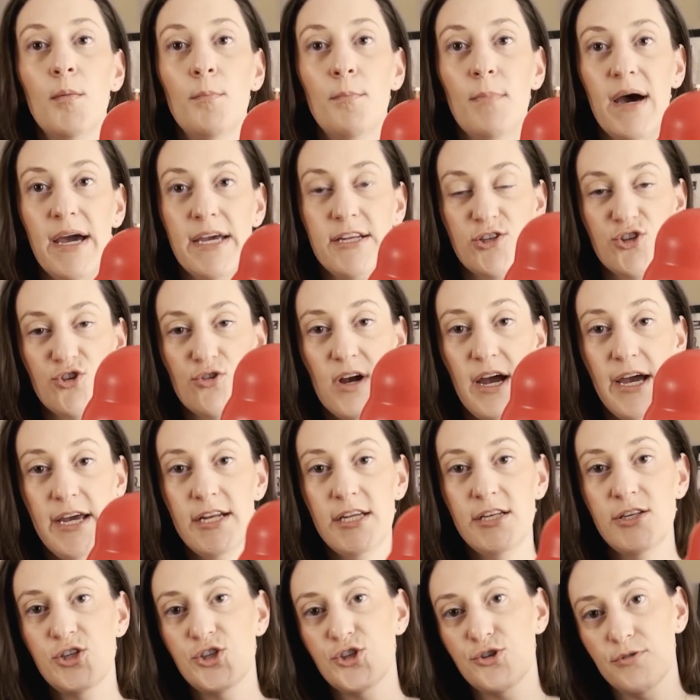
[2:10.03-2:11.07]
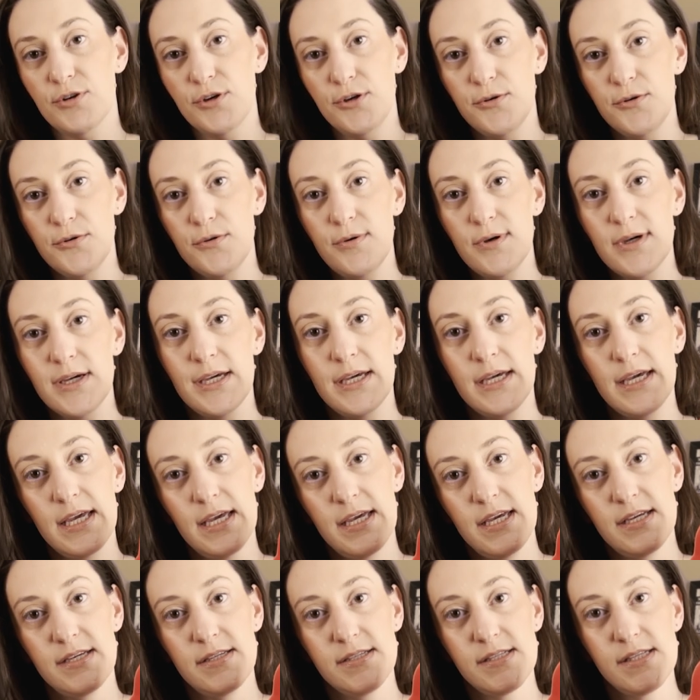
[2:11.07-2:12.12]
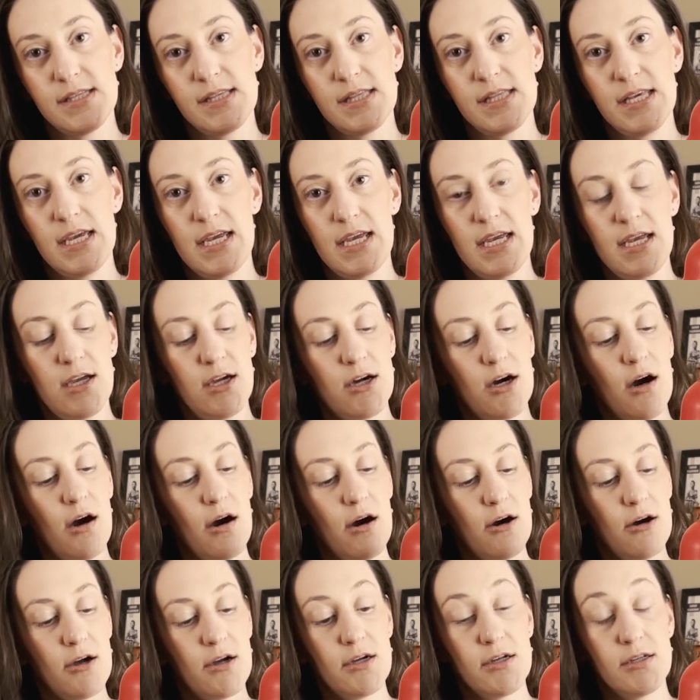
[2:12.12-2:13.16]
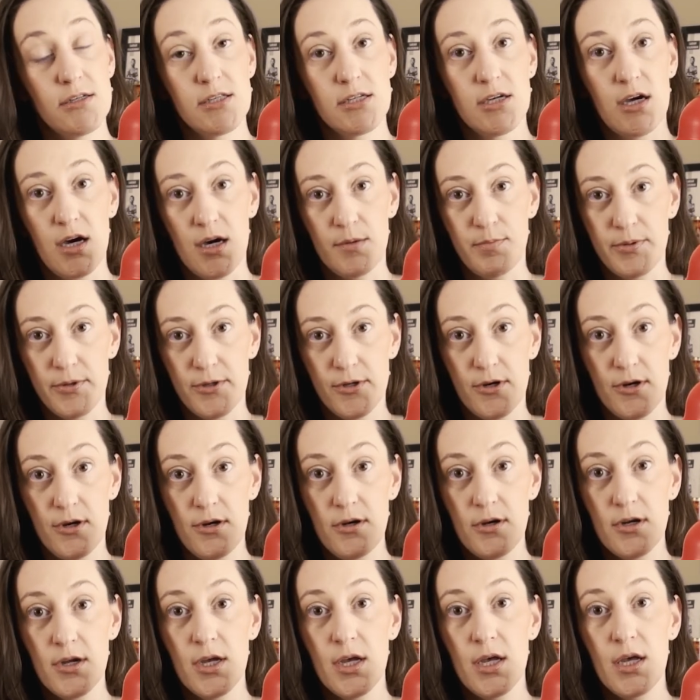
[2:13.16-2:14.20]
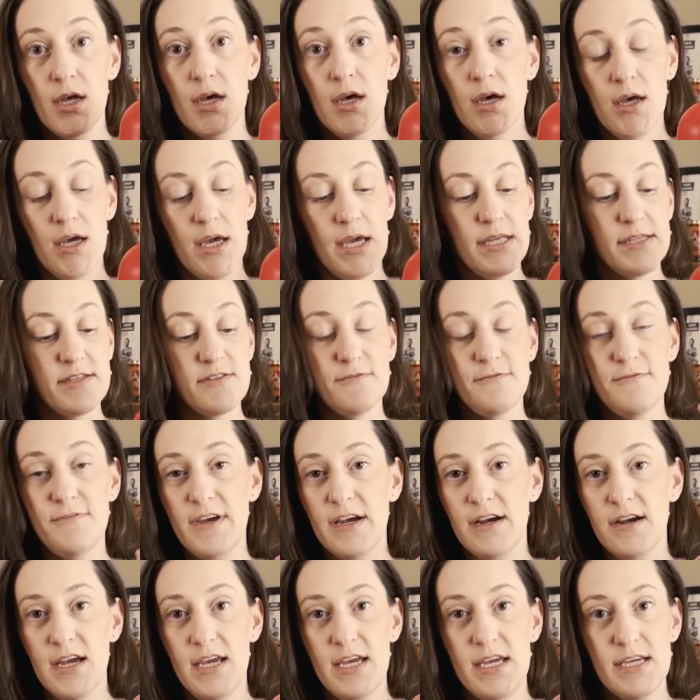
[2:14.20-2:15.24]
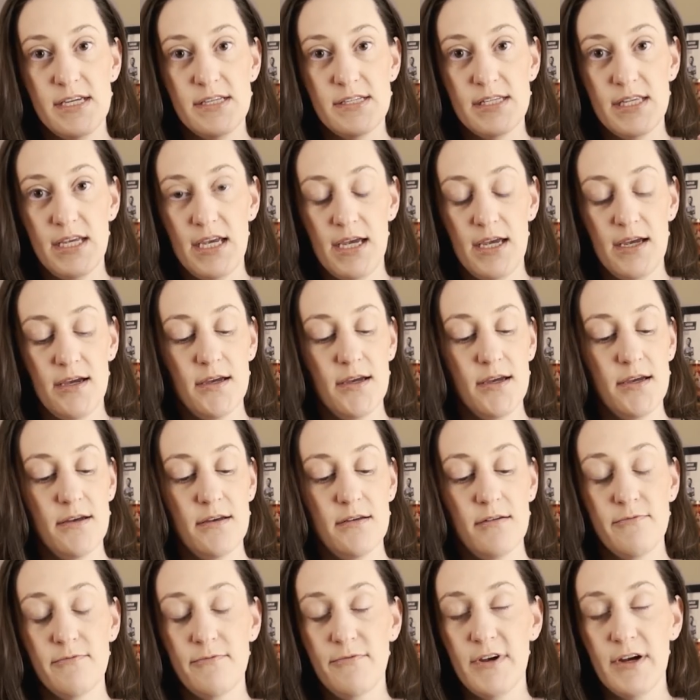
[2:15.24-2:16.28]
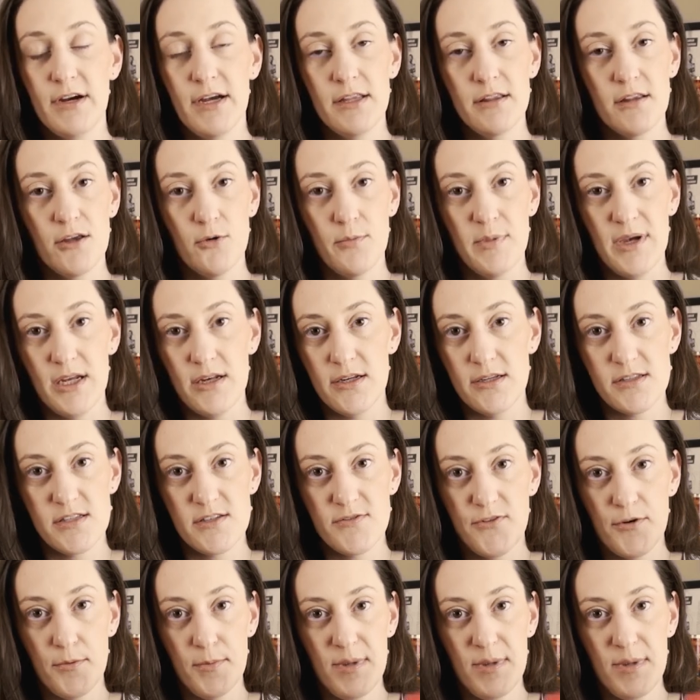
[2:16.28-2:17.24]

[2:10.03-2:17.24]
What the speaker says: My tried and true is the Kong Toppler. It's very easy, very low maintenance for